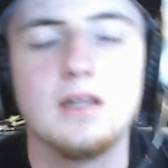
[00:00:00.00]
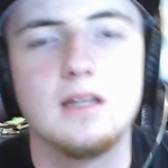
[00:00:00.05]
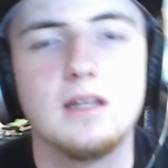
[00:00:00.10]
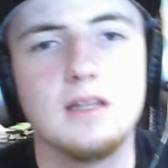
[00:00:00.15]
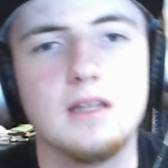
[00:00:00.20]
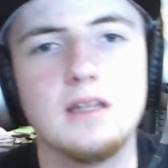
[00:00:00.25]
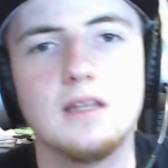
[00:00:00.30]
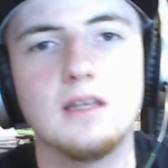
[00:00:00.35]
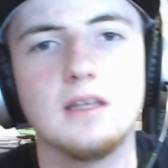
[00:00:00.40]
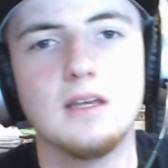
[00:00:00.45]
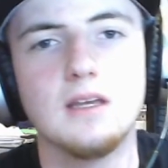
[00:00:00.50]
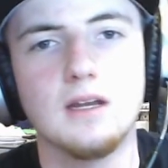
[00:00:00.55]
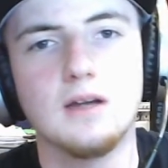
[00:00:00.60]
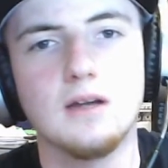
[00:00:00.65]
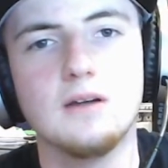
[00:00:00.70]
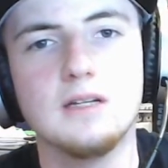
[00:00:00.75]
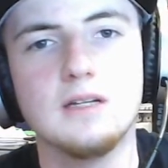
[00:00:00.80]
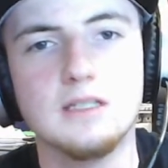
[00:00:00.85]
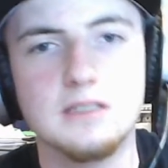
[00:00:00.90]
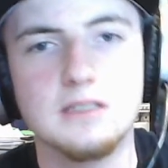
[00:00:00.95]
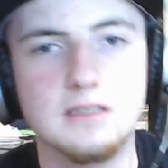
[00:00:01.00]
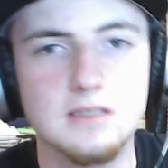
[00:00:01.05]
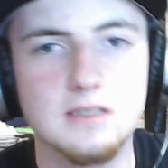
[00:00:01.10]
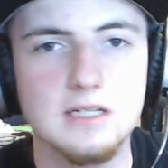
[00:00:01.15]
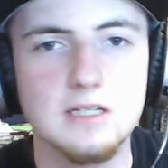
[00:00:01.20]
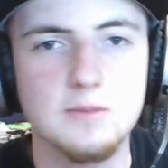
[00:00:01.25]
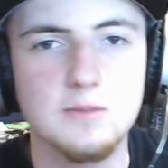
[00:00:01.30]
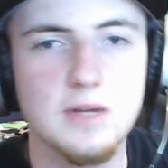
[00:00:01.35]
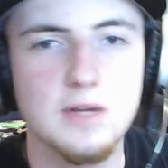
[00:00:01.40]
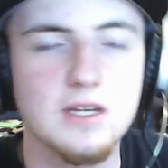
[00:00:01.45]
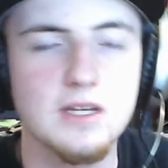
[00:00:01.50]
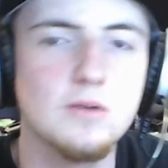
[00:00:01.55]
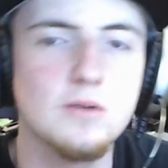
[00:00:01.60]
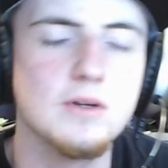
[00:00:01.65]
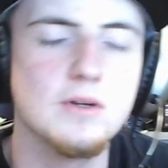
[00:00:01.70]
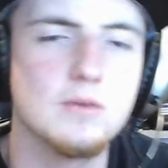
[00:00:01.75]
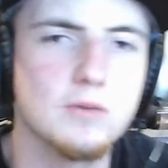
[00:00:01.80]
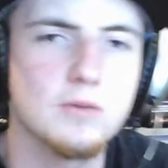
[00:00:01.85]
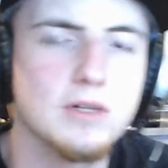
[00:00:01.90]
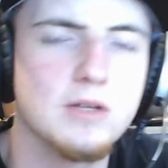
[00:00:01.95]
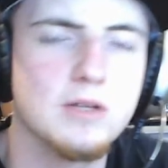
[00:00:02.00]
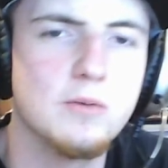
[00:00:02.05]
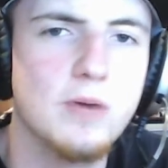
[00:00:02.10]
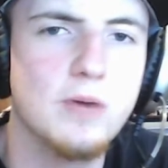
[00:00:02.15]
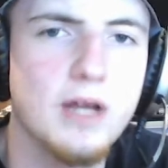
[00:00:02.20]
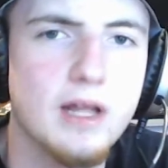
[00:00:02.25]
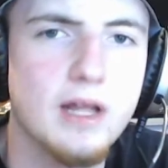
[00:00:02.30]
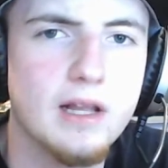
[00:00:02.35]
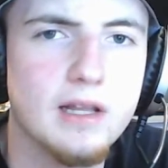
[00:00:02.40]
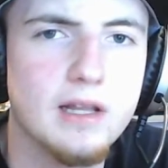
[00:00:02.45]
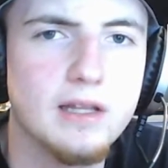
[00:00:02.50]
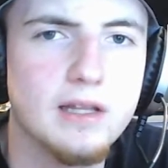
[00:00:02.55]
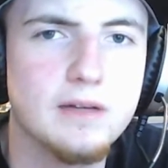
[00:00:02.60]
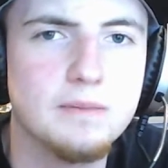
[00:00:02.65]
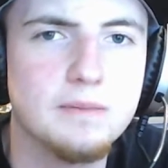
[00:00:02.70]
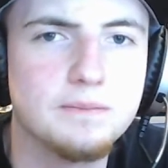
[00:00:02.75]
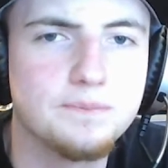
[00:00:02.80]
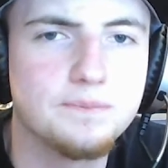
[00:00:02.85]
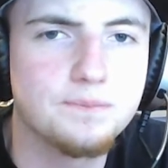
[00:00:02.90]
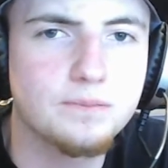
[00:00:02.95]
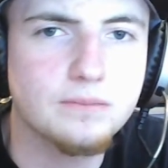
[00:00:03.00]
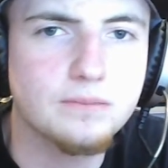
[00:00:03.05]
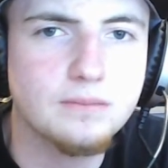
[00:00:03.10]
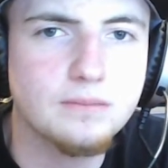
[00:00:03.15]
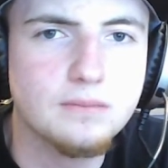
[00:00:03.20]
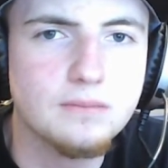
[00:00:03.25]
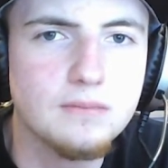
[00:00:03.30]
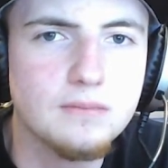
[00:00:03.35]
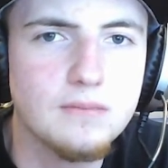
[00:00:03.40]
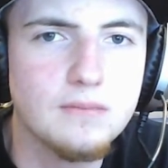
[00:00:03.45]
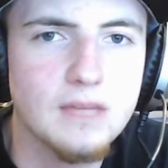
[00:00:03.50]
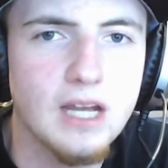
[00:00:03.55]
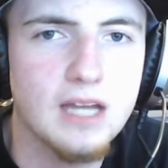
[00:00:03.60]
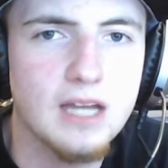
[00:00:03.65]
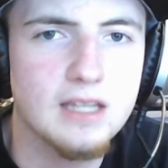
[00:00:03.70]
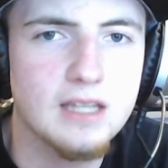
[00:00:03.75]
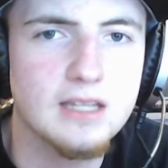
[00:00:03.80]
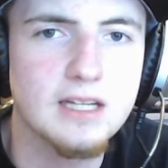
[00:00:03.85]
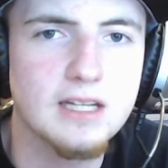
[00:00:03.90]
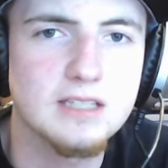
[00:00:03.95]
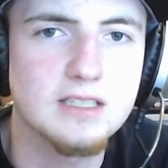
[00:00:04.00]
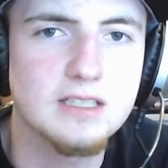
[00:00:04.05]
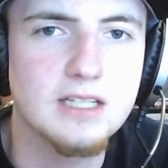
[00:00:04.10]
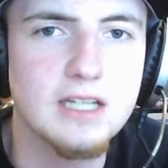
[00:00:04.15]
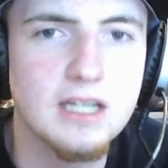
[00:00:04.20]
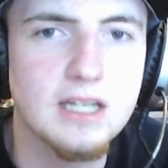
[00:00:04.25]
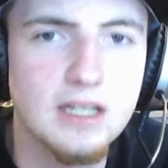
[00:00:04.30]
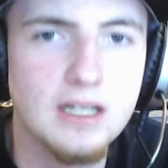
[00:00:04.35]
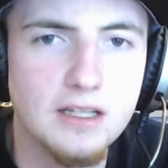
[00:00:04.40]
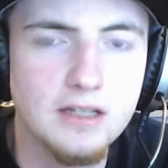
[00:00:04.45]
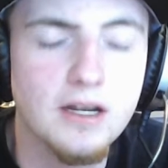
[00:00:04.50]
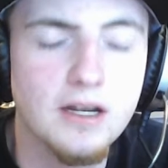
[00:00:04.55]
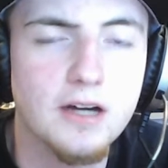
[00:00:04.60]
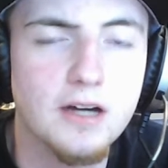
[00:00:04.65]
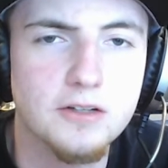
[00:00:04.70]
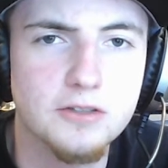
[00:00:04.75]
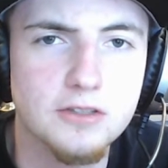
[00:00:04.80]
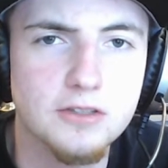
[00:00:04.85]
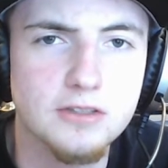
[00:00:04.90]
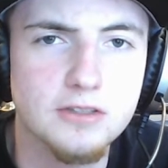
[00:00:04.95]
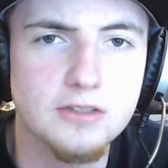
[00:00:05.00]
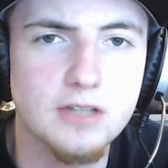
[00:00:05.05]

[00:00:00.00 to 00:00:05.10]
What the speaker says: he's been doing really well. And I think that's a key to the Dodgers.